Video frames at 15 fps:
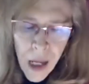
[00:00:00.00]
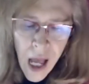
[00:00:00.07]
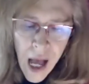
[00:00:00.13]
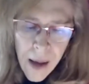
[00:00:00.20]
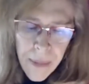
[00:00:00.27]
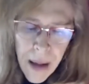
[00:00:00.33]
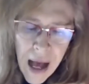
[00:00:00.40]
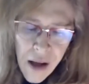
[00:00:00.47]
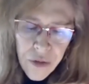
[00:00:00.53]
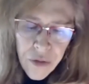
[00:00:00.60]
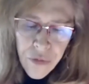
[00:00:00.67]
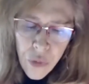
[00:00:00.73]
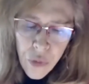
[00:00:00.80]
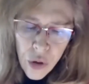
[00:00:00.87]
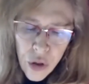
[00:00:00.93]
about
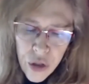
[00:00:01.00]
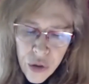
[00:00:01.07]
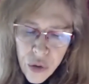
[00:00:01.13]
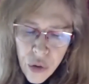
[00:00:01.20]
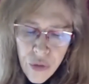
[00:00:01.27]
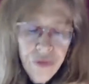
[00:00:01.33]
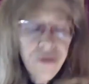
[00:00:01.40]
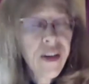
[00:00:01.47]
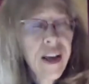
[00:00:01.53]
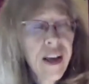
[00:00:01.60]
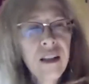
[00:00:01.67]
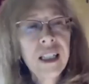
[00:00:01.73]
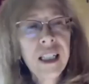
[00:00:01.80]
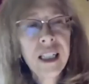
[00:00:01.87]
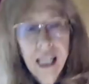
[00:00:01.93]
forced or
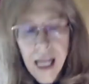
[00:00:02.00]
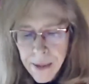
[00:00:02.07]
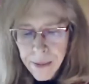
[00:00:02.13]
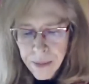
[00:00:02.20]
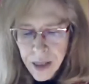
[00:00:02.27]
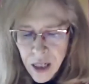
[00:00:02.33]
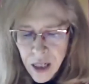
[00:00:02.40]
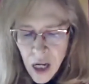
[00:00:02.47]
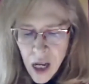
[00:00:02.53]
failed attempts